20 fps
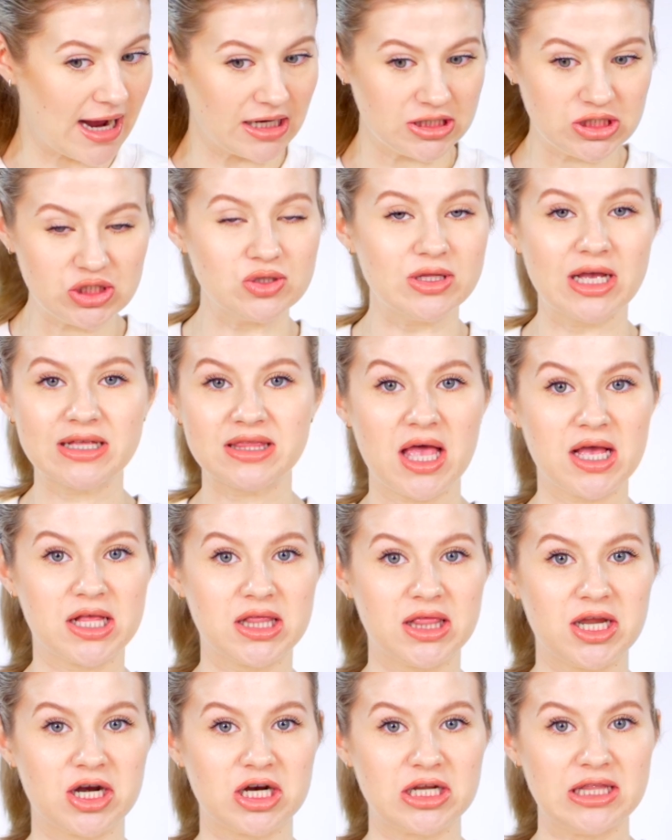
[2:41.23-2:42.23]
I do like that
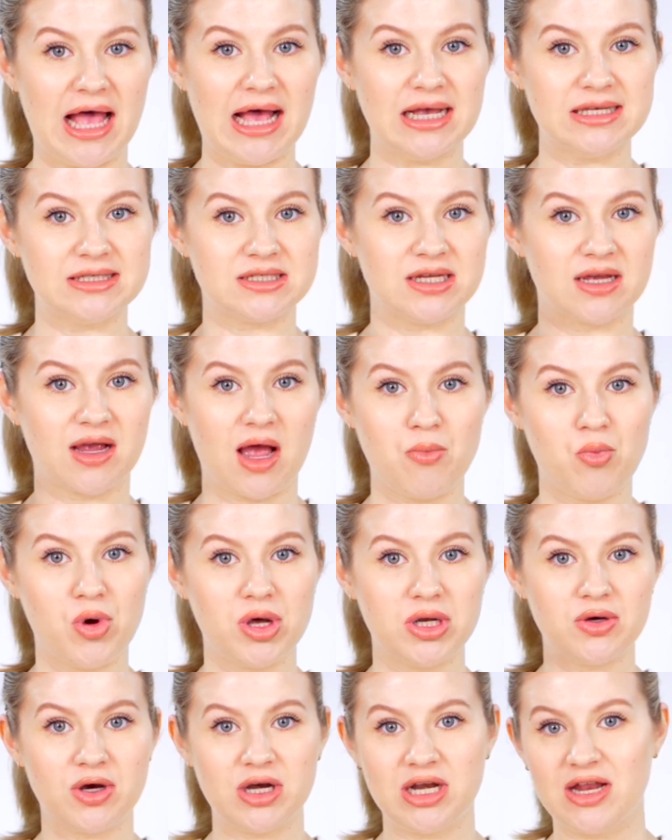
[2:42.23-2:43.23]
clear elastic. I'm
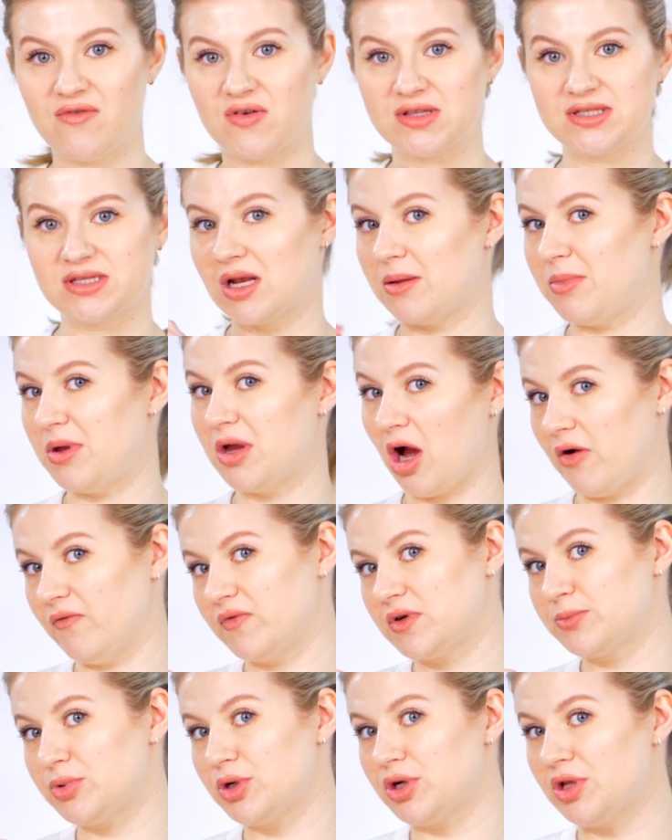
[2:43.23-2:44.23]
wondering if it's gonna be
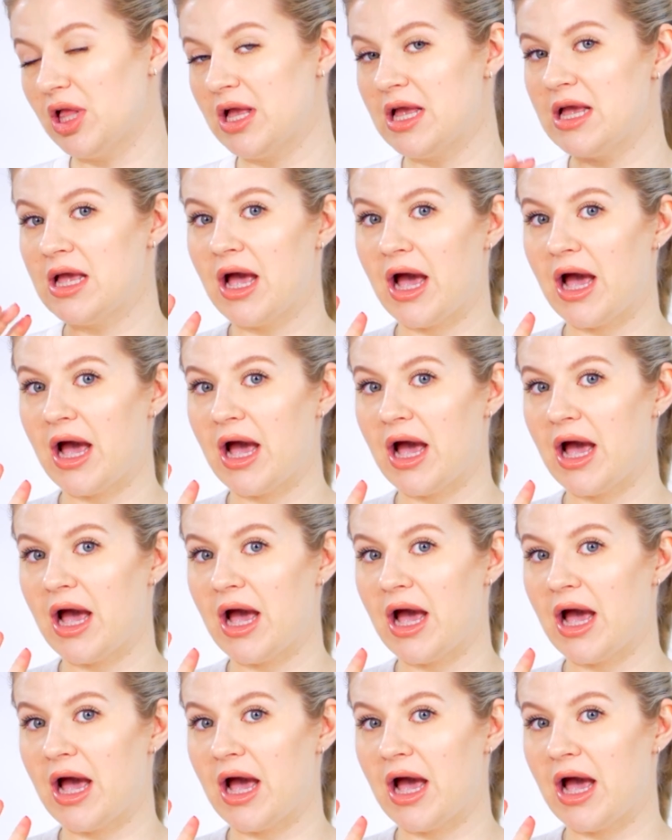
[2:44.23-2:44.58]
comfortable.